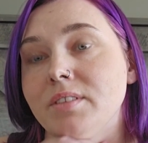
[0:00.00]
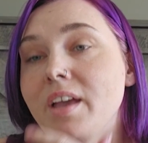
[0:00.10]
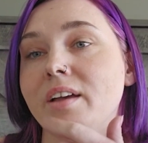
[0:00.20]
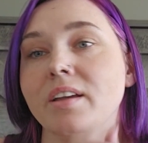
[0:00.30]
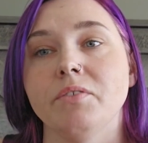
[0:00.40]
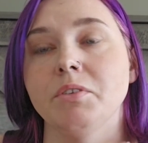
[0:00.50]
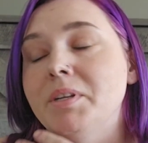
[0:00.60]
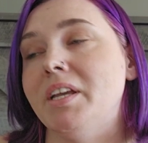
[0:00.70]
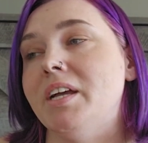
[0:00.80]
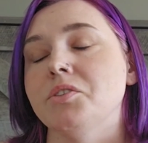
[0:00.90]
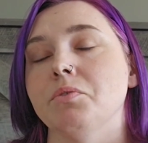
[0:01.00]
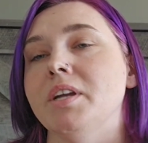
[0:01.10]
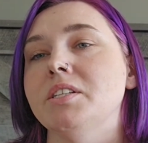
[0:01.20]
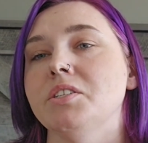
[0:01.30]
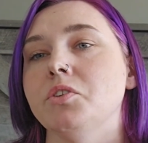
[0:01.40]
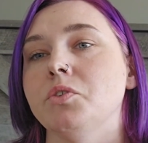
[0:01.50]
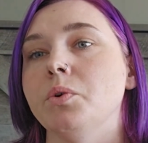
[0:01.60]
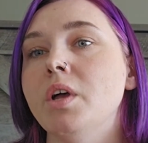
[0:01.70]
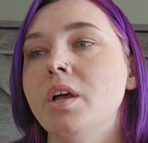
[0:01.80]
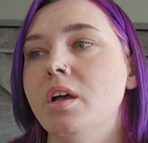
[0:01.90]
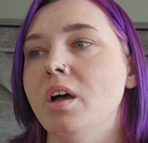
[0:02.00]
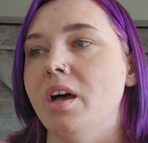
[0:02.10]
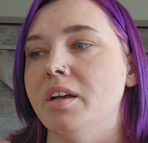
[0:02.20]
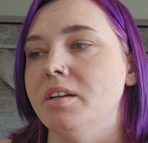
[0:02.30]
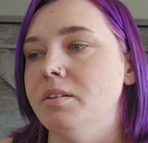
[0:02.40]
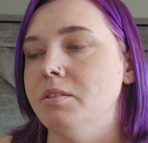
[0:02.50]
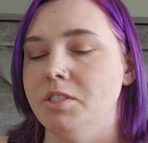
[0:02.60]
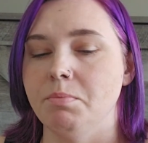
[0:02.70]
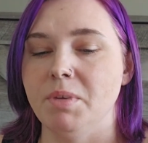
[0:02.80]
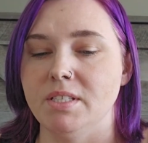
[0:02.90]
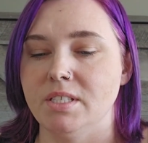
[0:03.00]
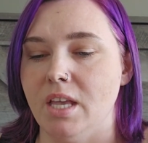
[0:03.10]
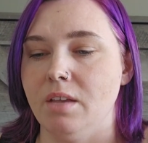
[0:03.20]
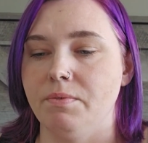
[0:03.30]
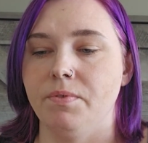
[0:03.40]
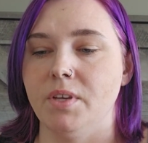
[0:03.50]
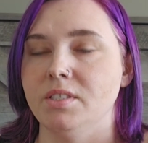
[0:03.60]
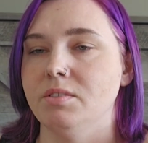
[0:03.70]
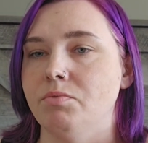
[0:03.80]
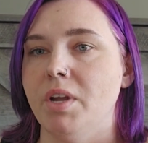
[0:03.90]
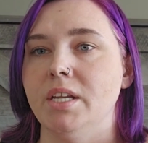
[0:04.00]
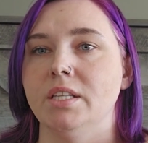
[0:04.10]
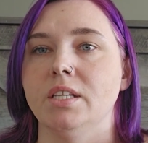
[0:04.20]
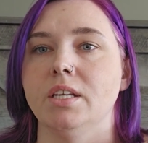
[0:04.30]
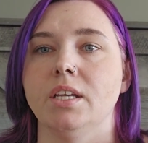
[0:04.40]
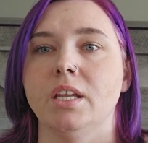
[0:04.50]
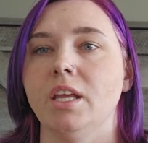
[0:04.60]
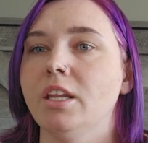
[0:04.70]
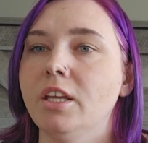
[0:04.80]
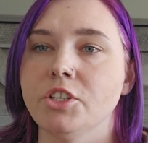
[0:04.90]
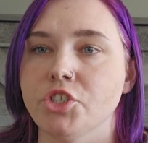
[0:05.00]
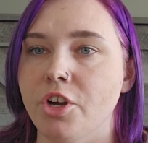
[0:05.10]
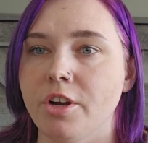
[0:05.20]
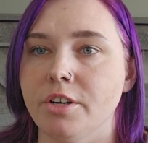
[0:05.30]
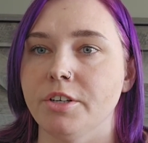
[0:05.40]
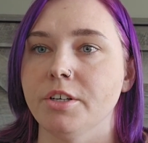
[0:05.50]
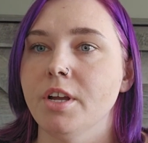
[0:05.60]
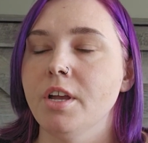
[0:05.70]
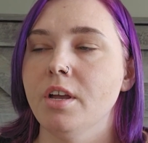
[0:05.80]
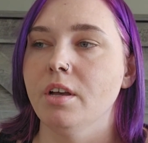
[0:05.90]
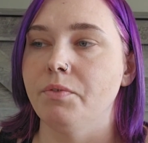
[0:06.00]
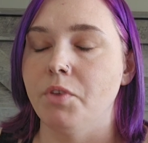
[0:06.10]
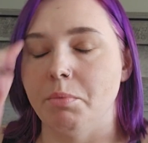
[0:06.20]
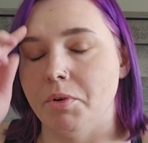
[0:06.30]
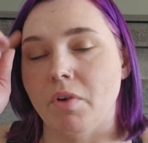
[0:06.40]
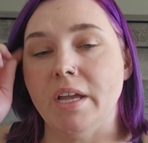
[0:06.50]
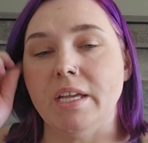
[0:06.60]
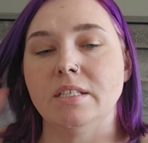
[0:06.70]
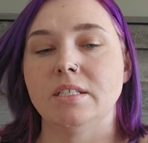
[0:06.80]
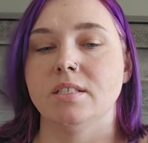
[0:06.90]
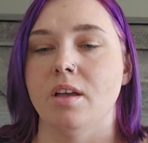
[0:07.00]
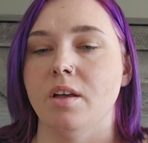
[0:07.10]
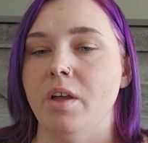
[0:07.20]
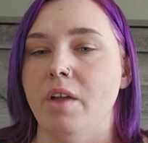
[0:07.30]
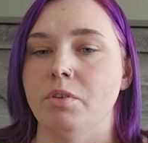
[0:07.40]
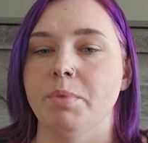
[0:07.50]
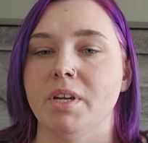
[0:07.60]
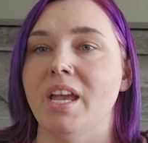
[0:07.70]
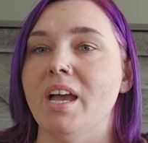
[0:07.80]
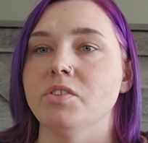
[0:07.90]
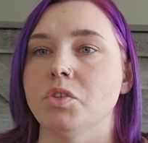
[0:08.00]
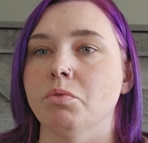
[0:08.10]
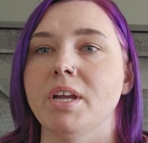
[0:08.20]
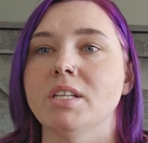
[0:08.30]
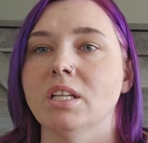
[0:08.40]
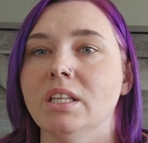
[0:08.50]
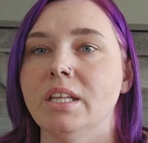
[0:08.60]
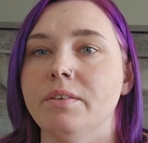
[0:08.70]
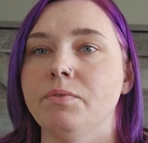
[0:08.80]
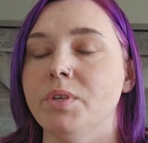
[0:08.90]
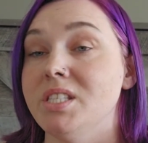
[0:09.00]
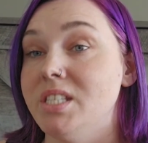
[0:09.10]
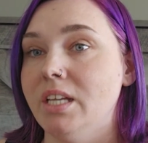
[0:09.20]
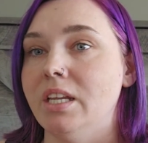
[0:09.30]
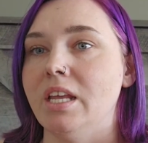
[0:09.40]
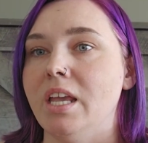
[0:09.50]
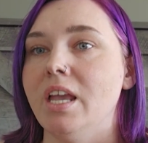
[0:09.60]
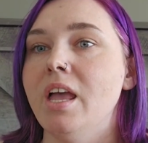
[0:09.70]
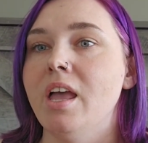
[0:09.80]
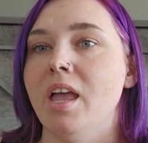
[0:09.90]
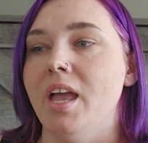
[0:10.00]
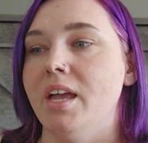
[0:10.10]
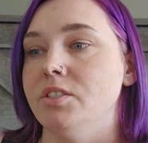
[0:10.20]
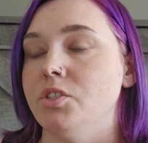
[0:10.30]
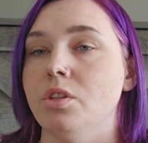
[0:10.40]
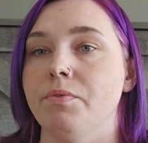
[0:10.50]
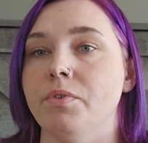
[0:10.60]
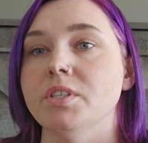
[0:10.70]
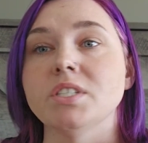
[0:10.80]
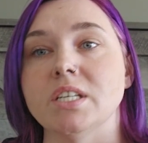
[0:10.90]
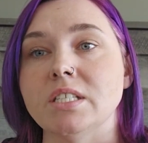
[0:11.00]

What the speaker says: Yeah, everybody has a right to be safe. It's right in the Canadian Charter of Human Rights. Everybody has the right to live with dignity and to the fullest